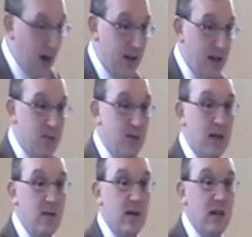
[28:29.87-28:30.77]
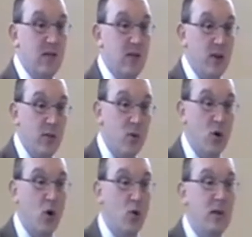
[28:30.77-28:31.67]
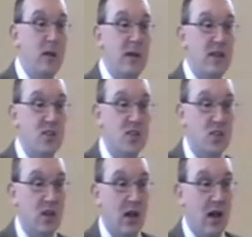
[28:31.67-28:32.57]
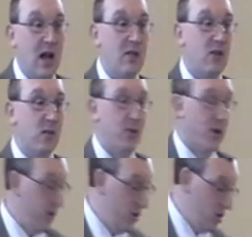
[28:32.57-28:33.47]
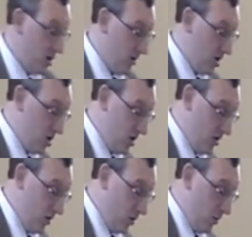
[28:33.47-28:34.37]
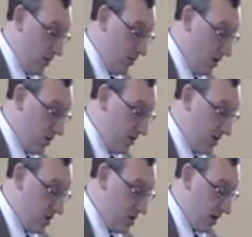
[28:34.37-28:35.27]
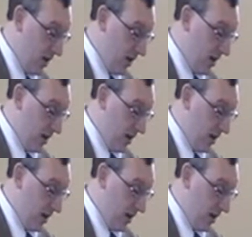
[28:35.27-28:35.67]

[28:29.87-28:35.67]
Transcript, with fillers: And then maybe even on a more homely basis, I've got a brother who's a Christian, or my mother is,